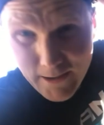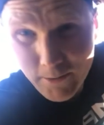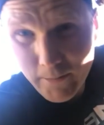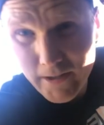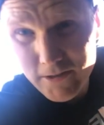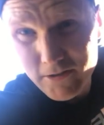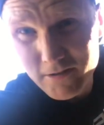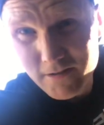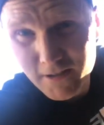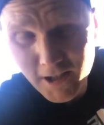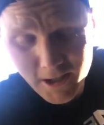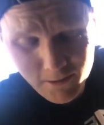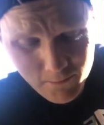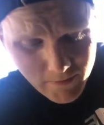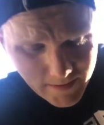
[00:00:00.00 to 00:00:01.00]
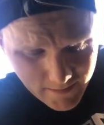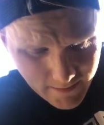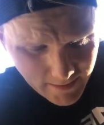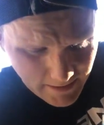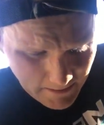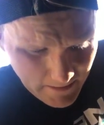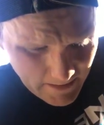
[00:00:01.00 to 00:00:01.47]
We are just done with
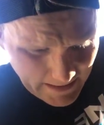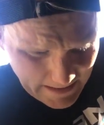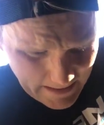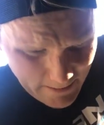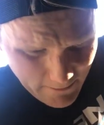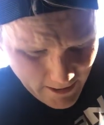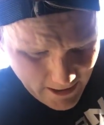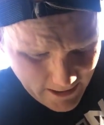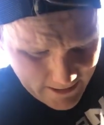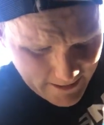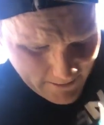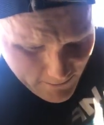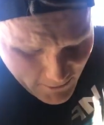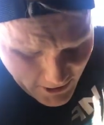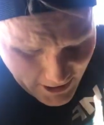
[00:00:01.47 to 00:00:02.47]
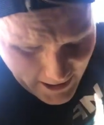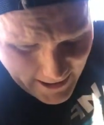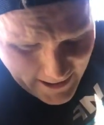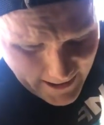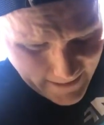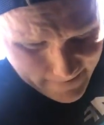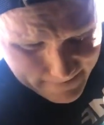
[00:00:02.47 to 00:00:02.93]
intervals
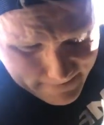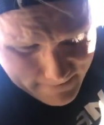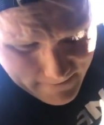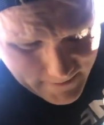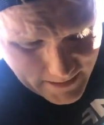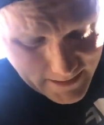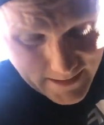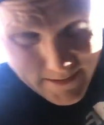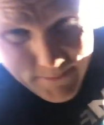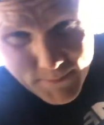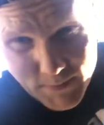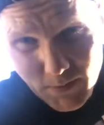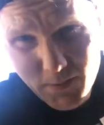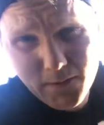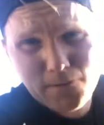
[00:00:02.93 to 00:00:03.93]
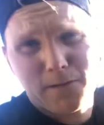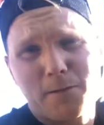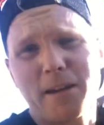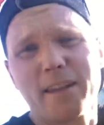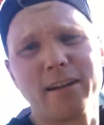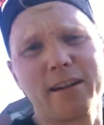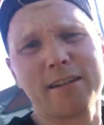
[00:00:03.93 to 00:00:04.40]
running in this beautiful
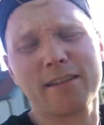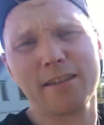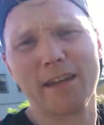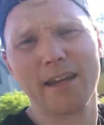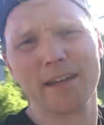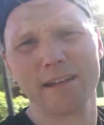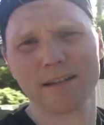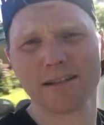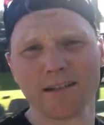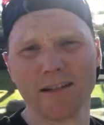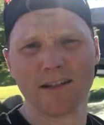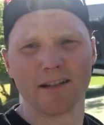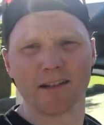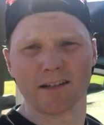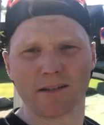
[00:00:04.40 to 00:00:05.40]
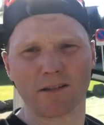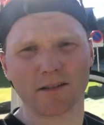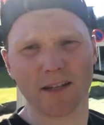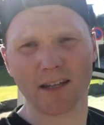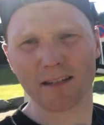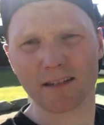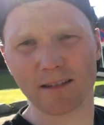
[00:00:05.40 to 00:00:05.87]
weather here today.
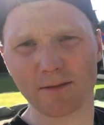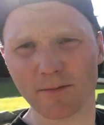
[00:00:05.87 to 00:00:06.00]
Today is it